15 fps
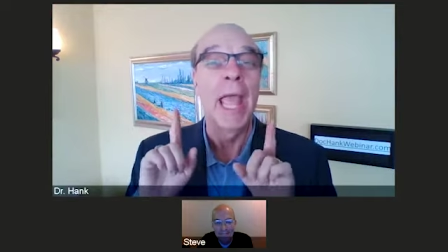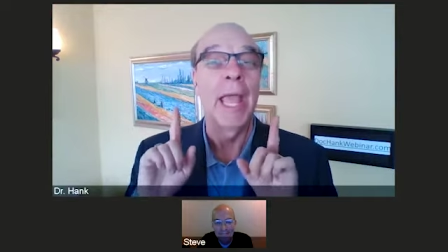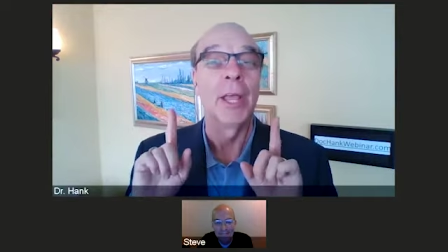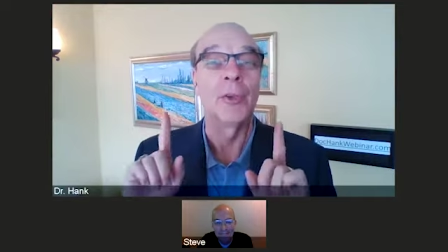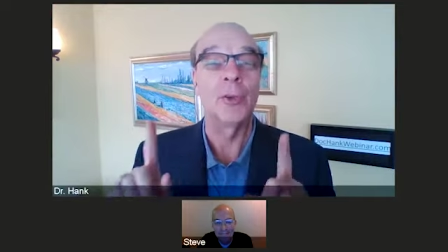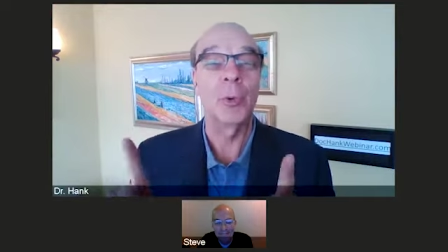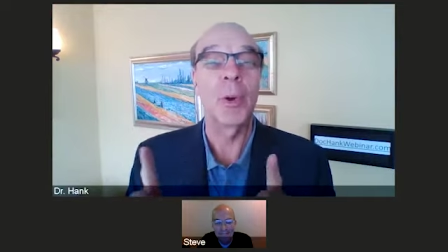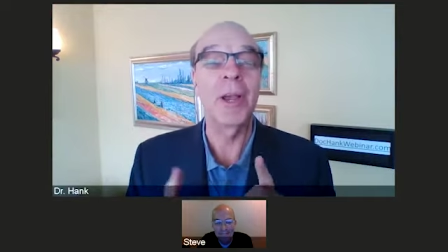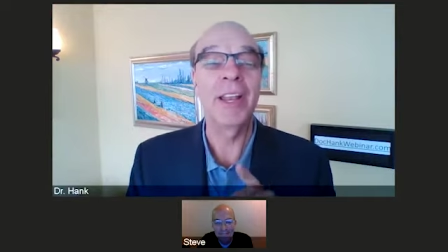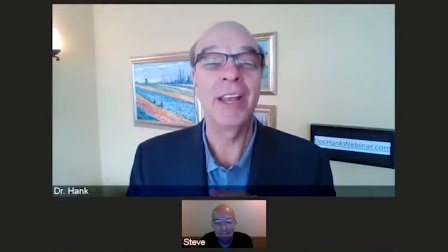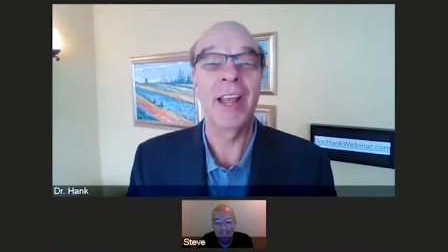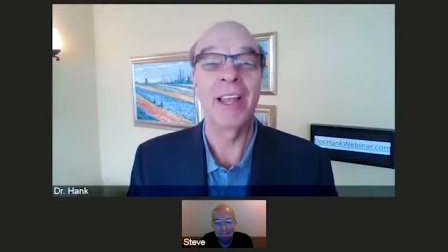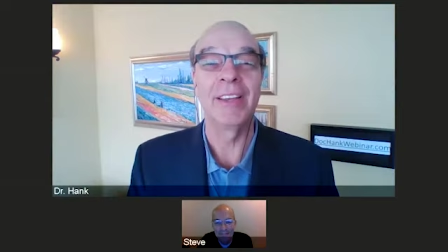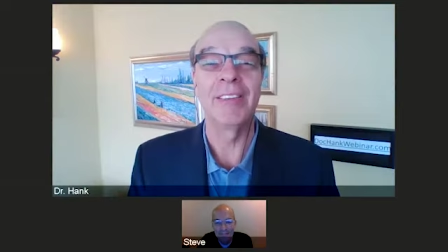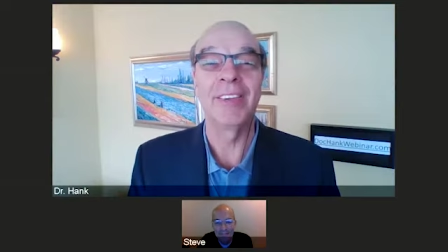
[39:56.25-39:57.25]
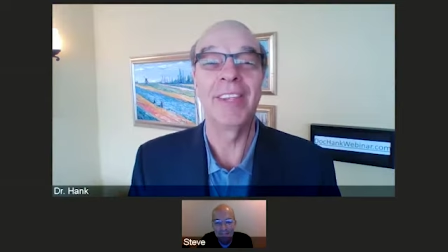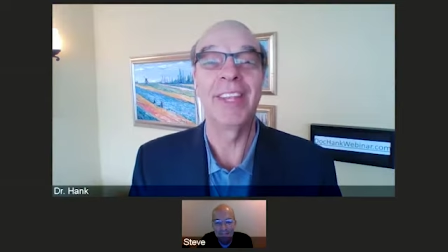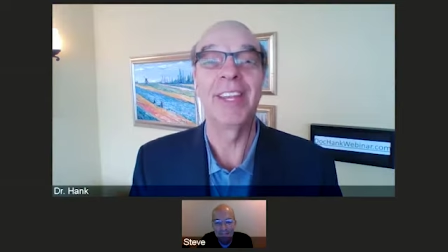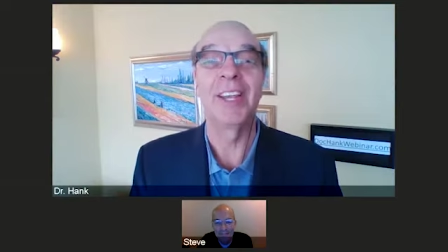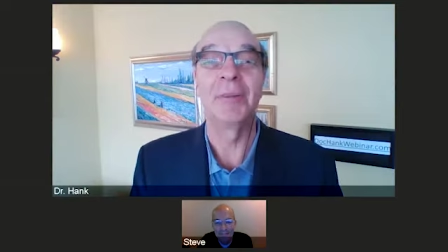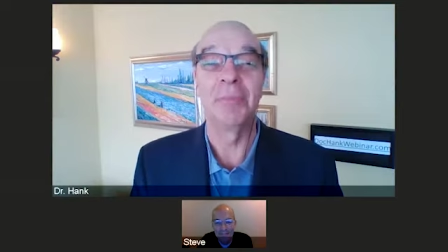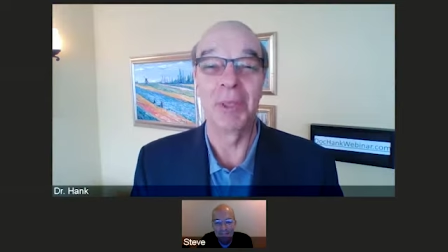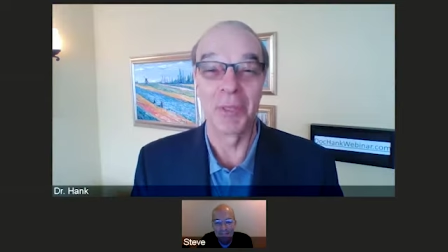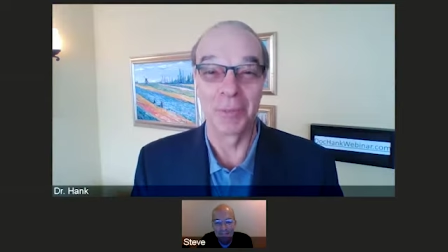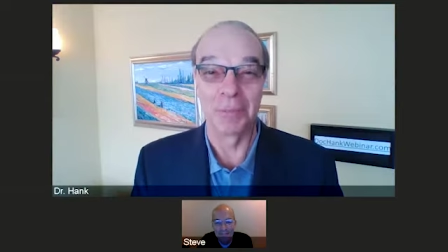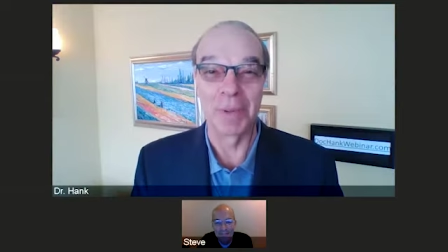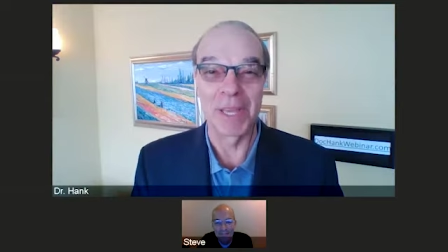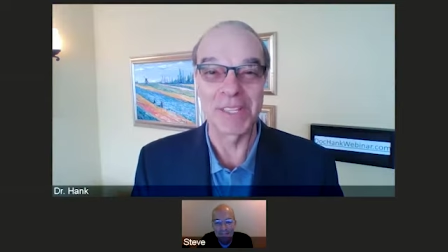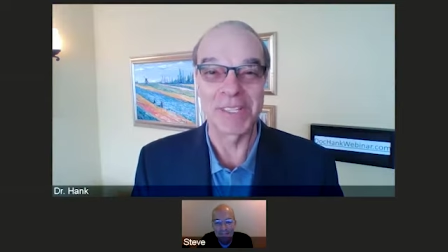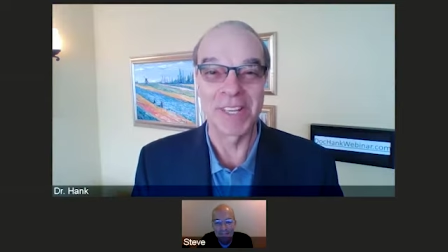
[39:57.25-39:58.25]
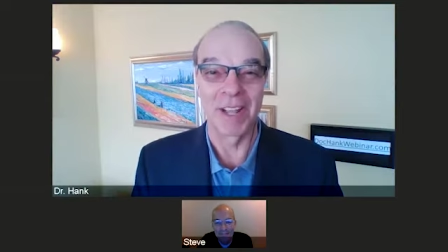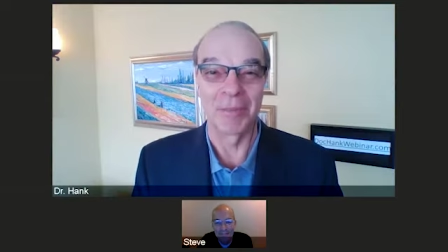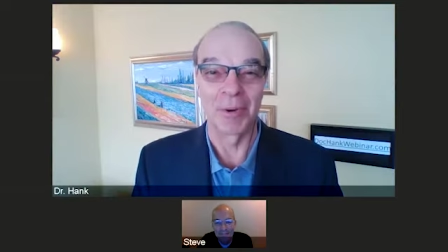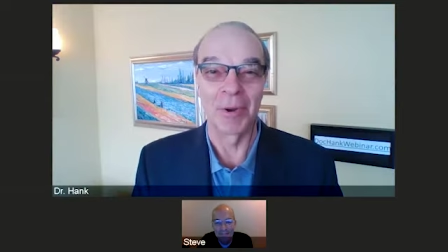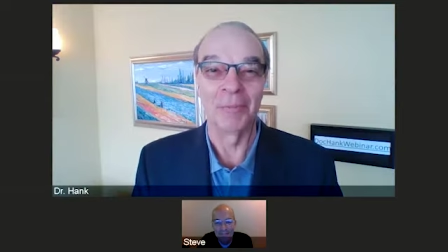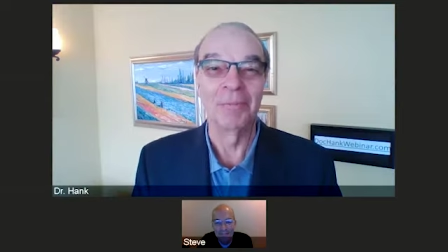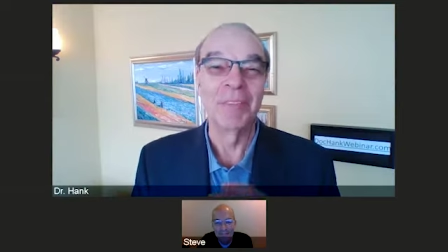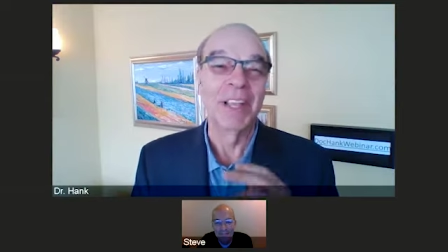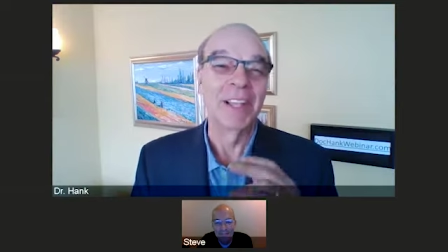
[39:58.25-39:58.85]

and twenty nineteen to be the best ever.